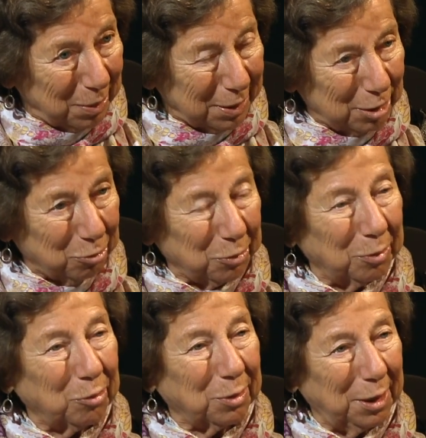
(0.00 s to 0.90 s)
Beth Israel yeah.
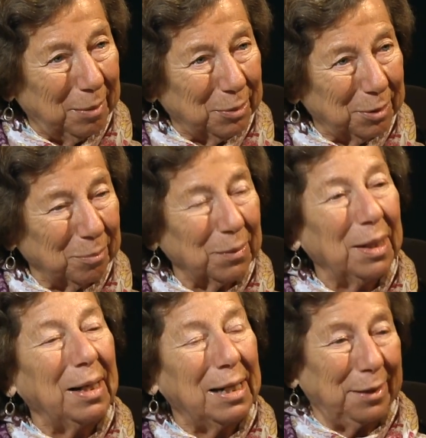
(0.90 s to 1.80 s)
in Northampton,
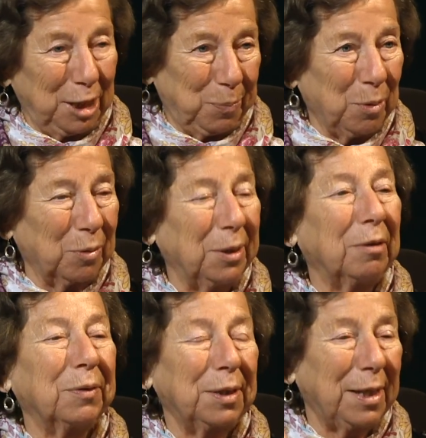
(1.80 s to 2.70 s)
and they spoke
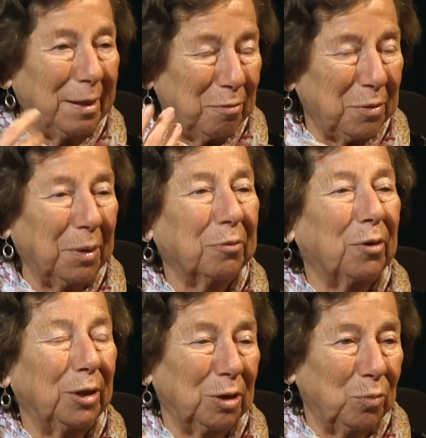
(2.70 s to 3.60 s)
there, and again a very
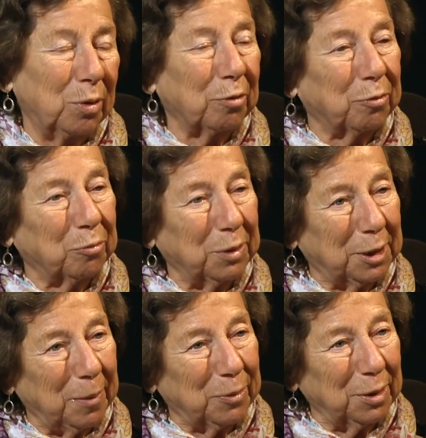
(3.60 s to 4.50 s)
large and wonderful
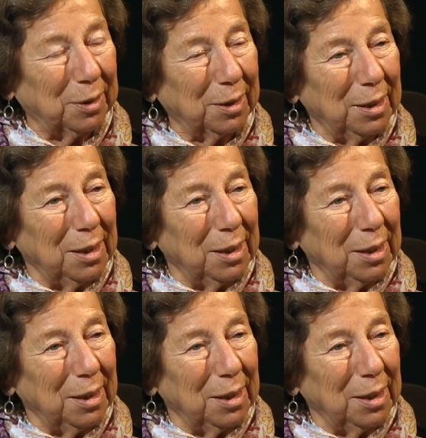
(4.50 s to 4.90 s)
reception. Wow.